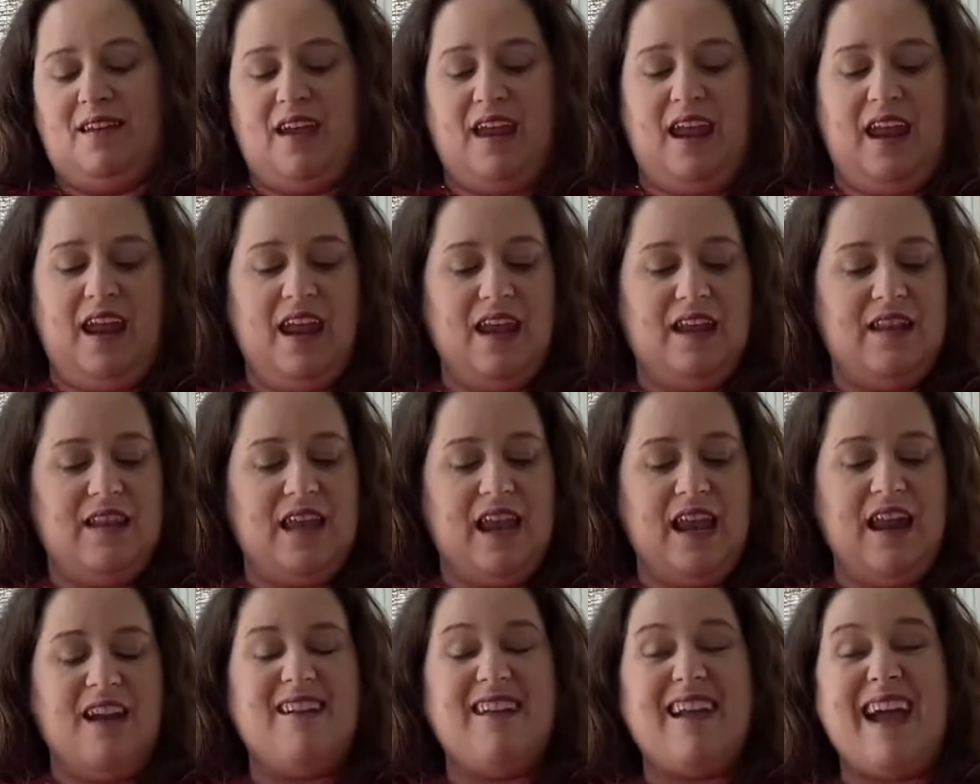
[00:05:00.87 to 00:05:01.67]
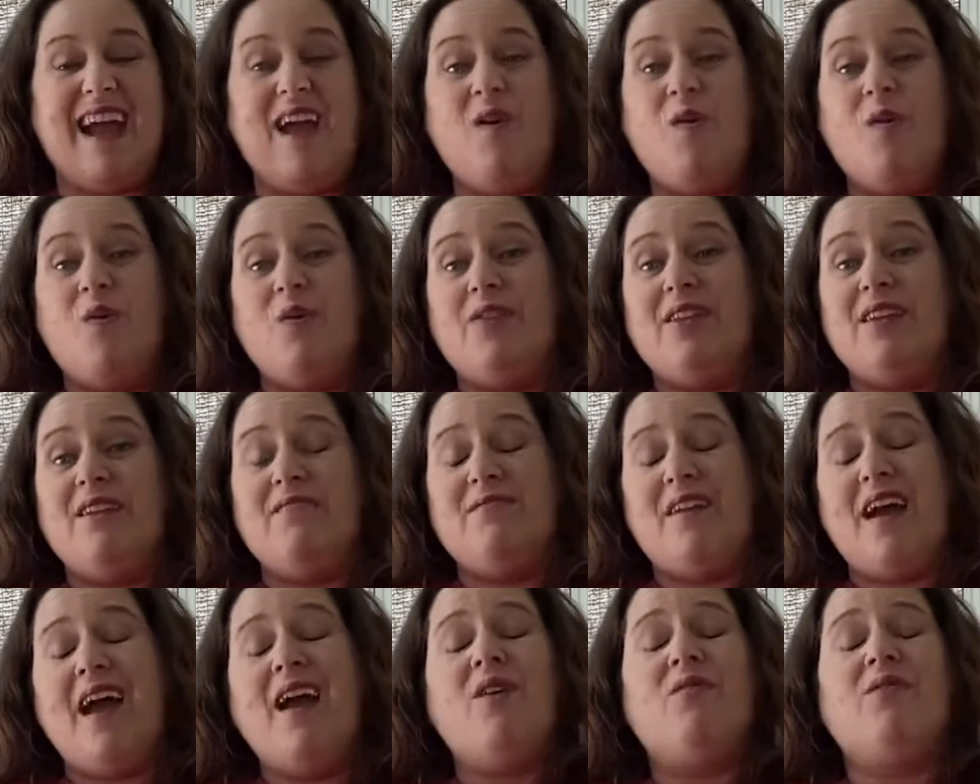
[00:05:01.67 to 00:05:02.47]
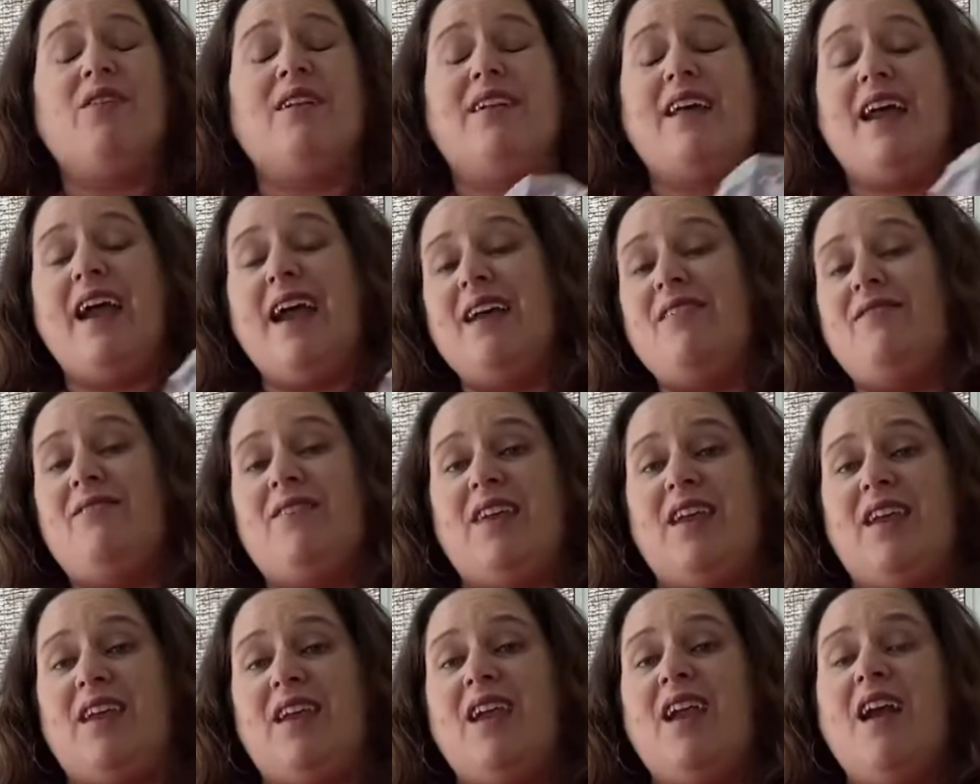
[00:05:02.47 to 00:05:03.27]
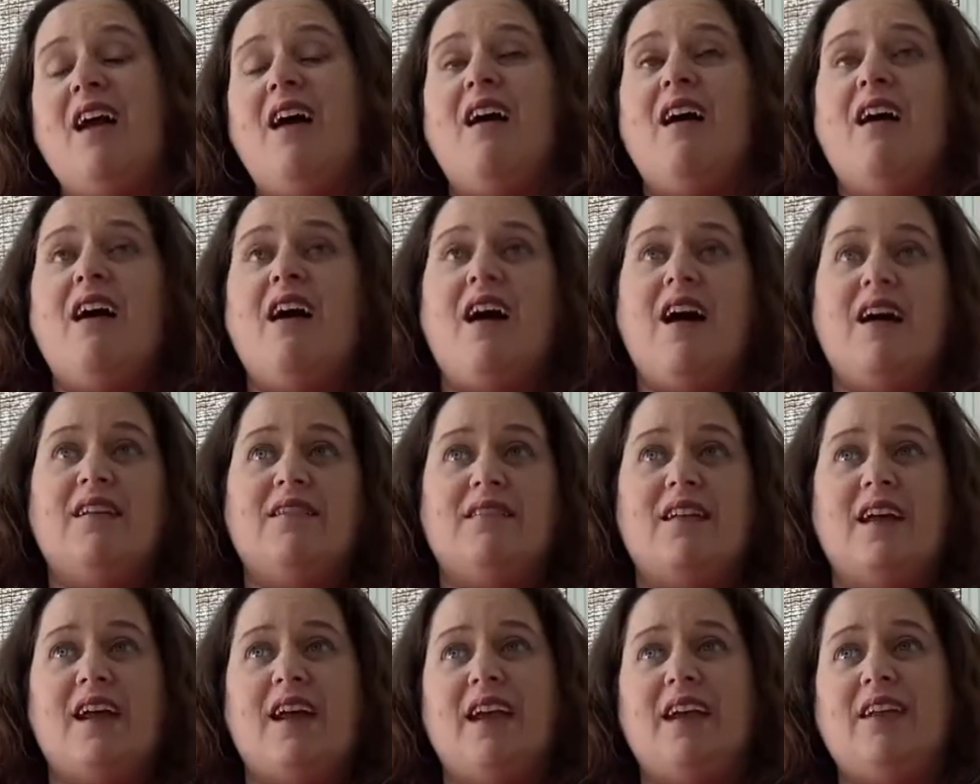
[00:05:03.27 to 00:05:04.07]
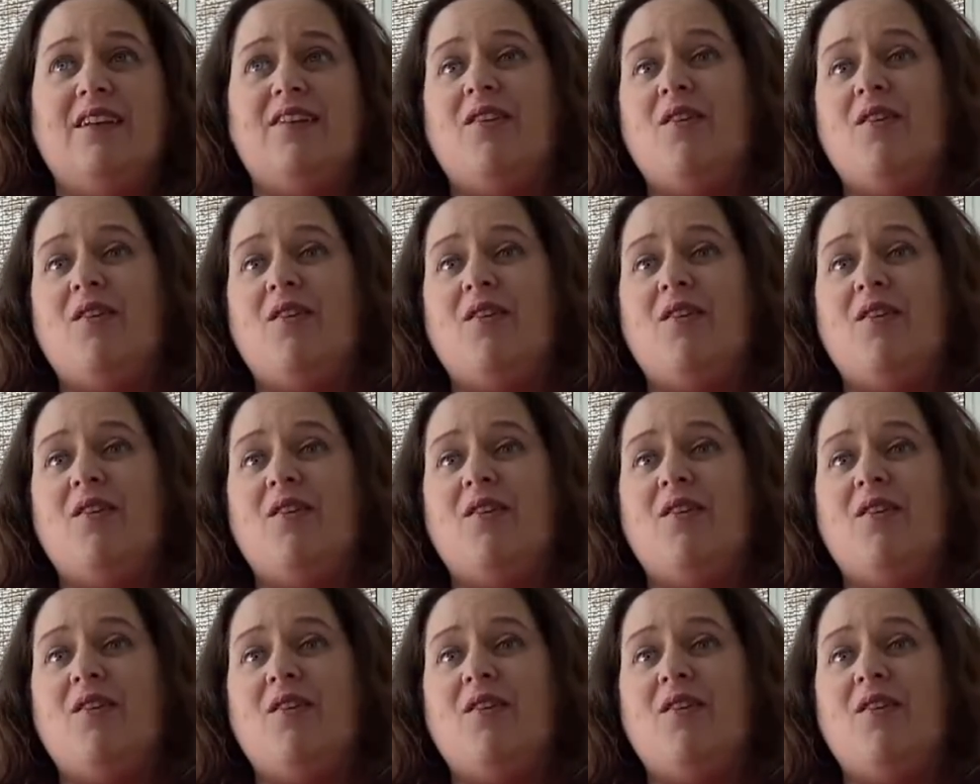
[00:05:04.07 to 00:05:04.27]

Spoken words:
And they are now only found in Hy-Vee, online,